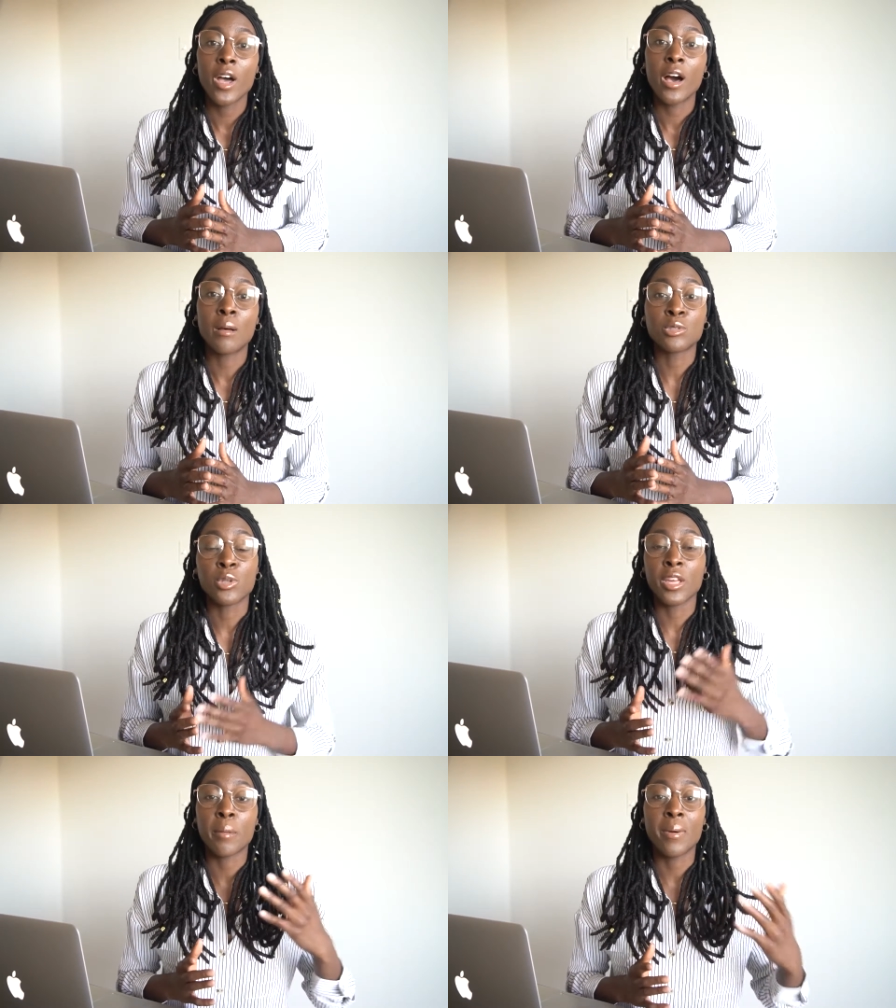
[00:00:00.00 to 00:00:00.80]
um, so
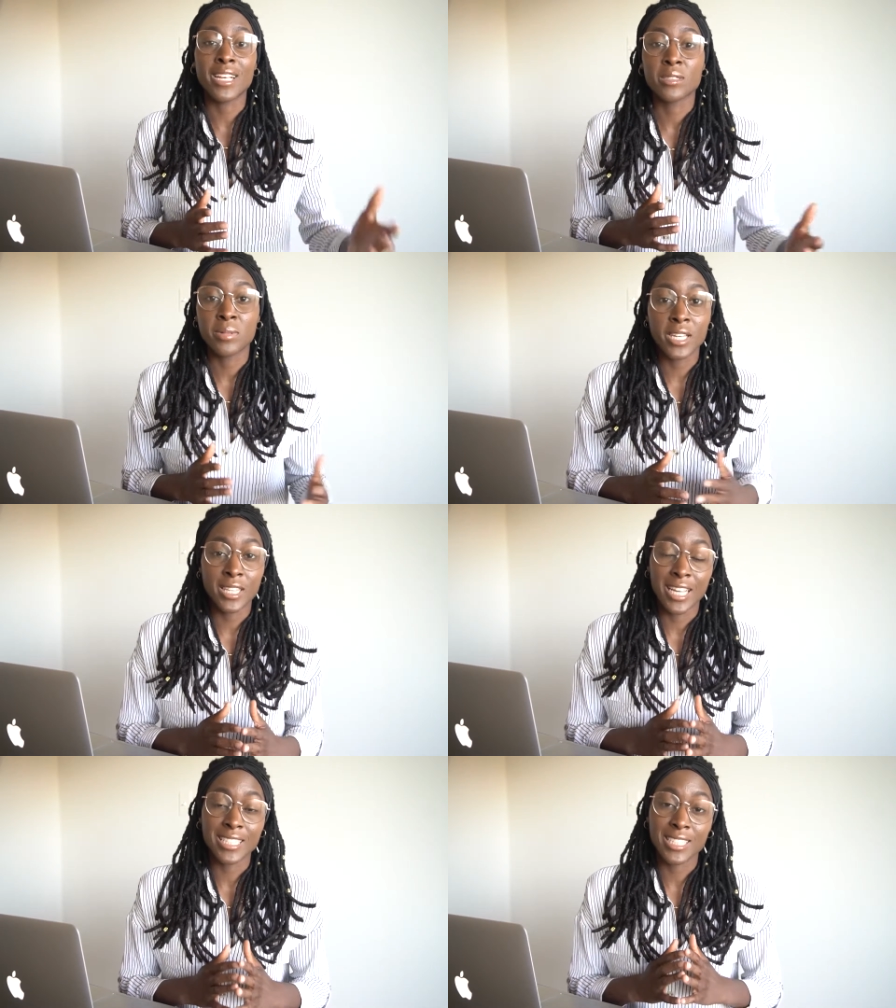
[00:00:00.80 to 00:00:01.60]
they can possibly get
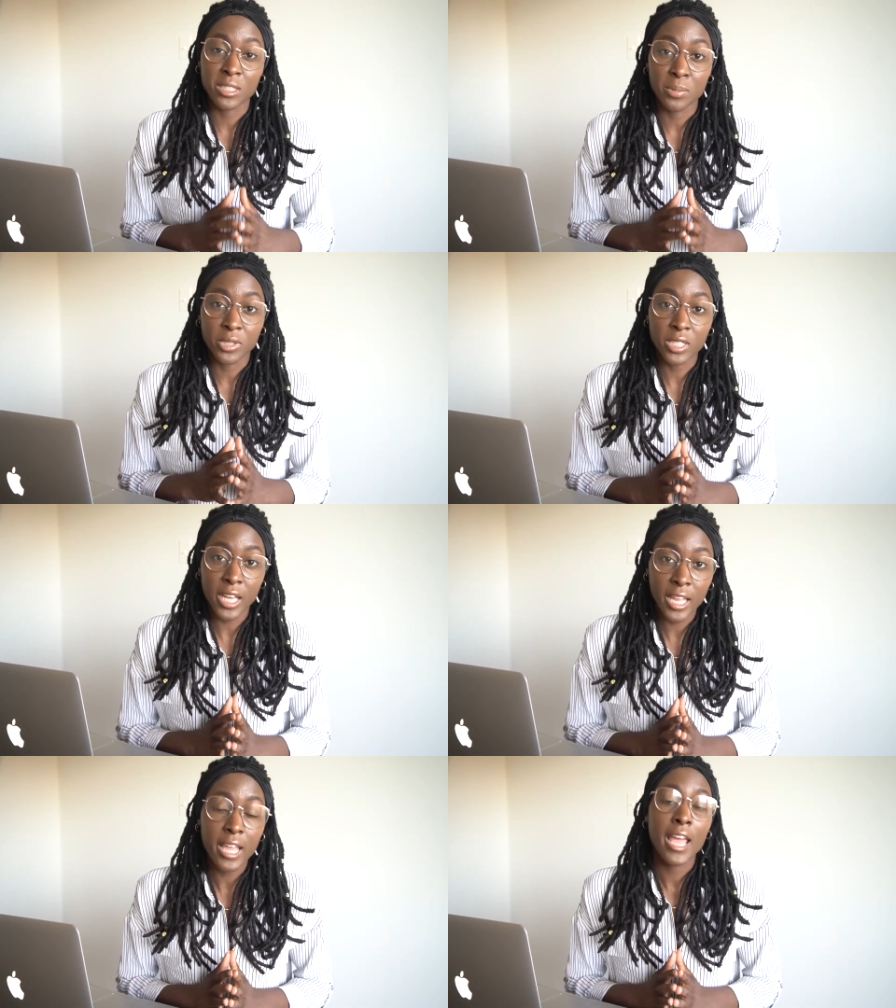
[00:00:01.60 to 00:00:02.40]
that
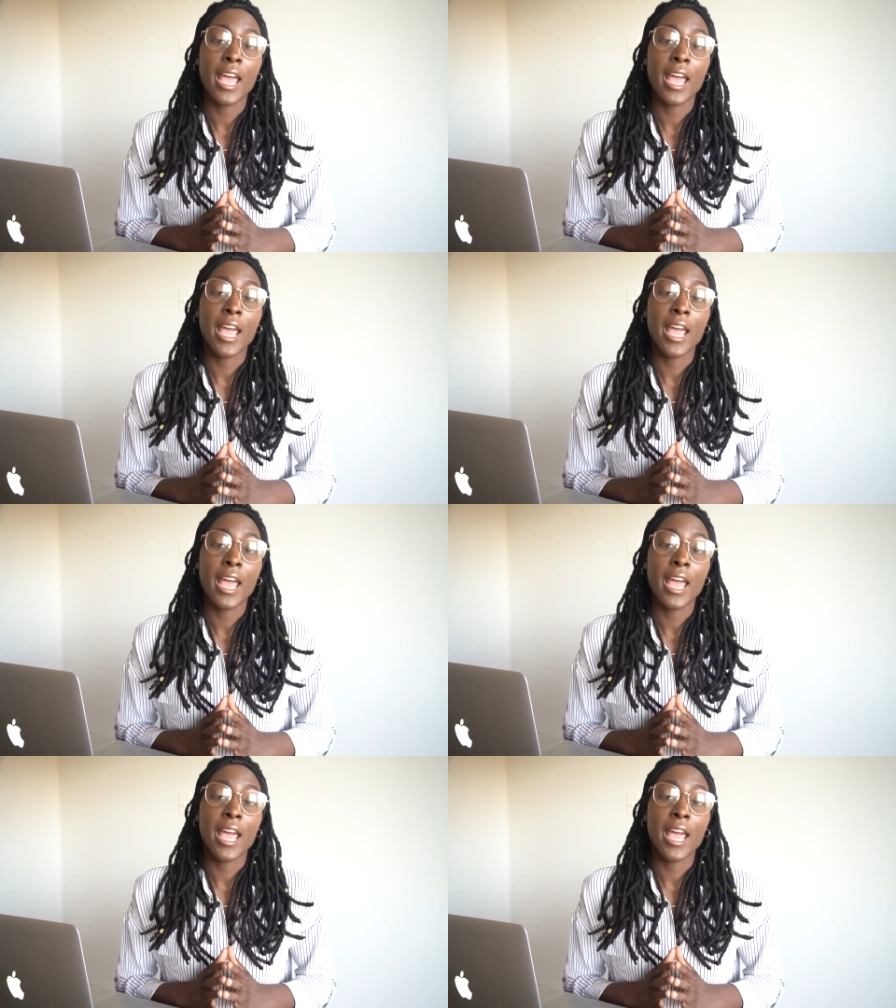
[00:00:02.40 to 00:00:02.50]
6%.